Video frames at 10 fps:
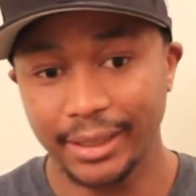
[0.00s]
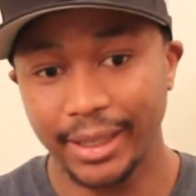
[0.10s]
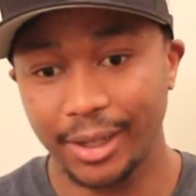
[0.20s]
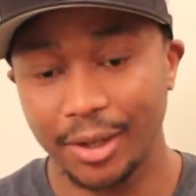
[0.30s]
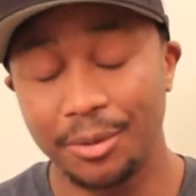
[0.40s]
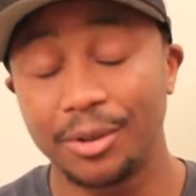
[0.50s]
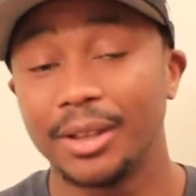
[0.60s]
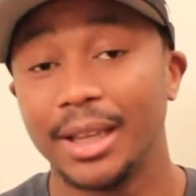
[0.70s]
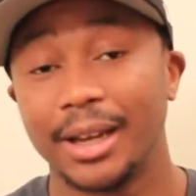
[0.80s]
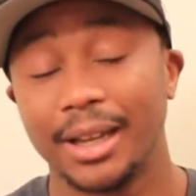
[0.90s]

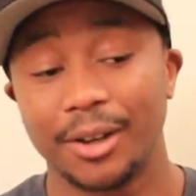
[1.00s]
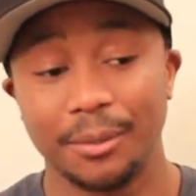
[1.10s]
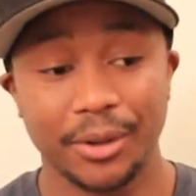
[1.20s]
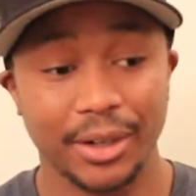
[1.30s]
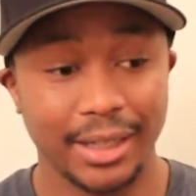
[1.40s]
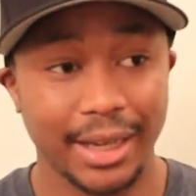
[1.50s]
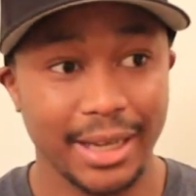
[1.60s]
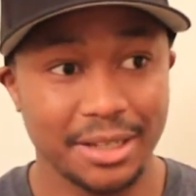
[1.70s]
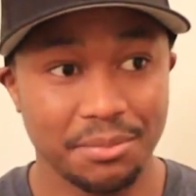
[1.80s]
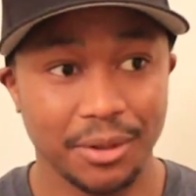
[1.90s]
Gamora
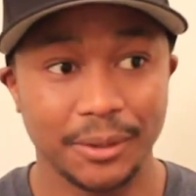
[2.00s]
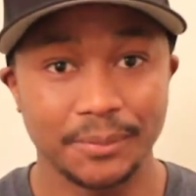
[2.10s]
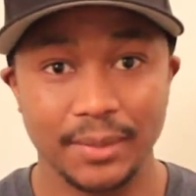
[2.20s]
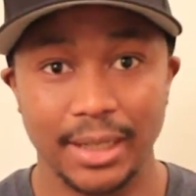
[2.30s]
dies, but